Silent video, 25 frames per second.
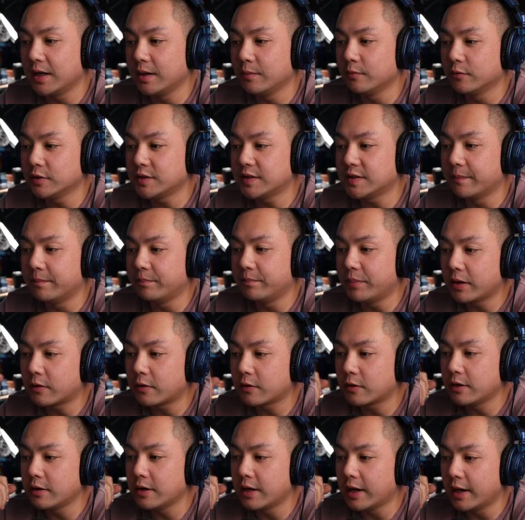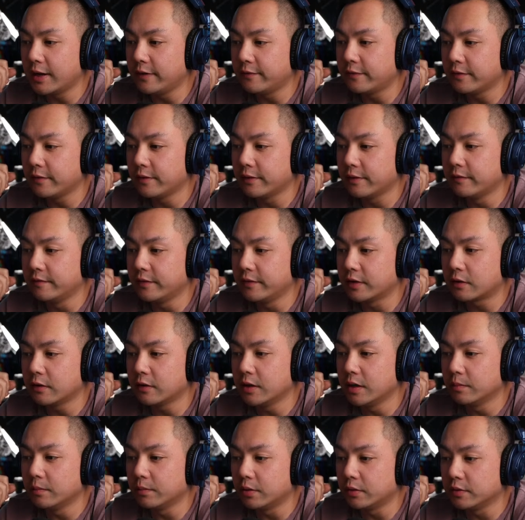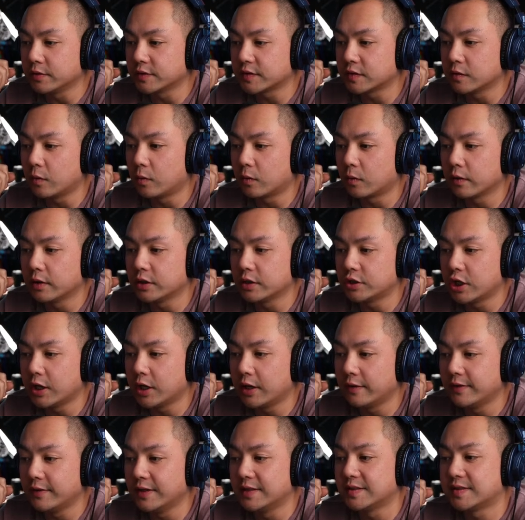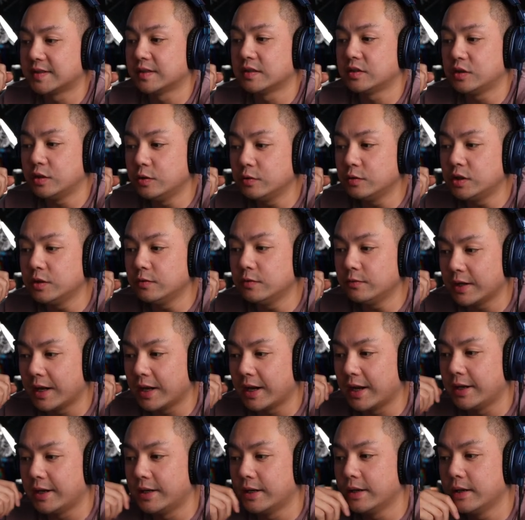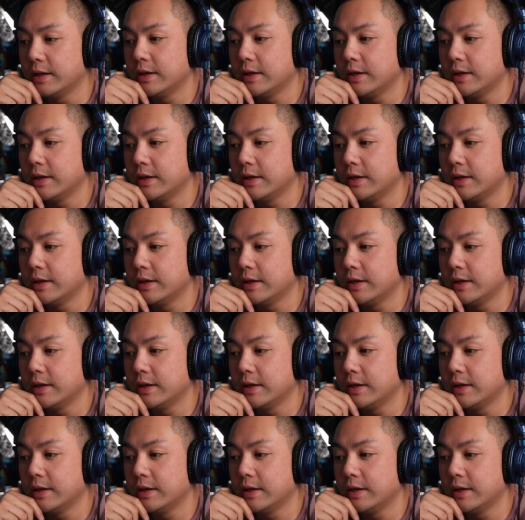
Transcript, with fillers: What's a better knife, the Vero Impulse or the Chaves two twenty-nine?